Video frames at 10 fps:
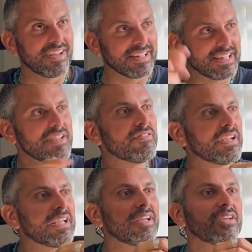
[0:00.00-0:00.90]

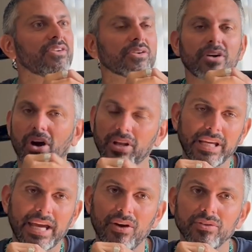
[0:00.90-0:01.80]
living your calling
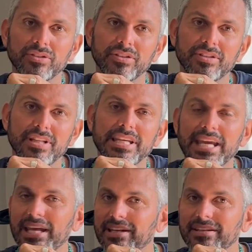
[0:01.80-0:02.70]
out to the
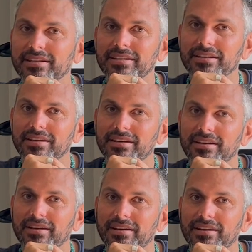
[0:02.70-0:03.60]
end,
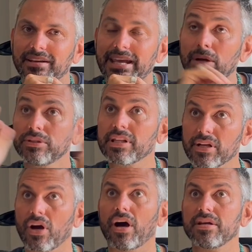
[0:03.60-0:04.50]
counting the
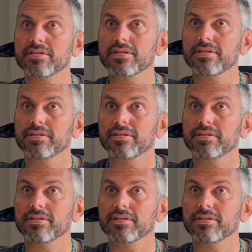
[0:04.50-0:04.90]
cost,